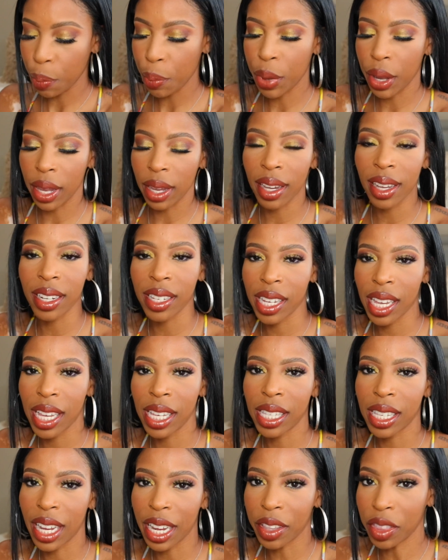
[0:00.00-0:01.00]
But it
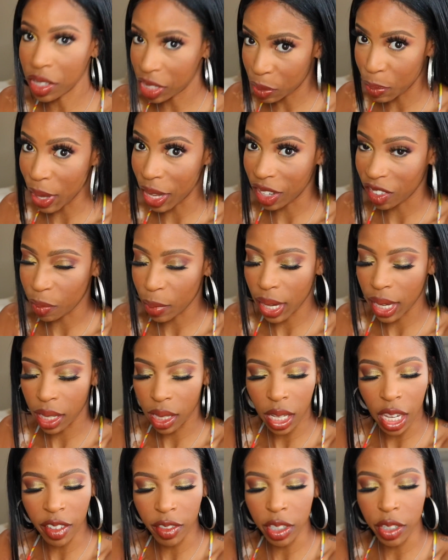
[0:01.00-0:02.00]
tastes like the smell of body
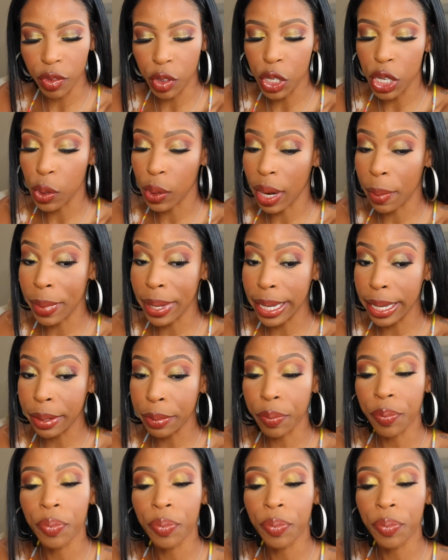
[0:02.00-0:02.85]
lava, if you know what I mean.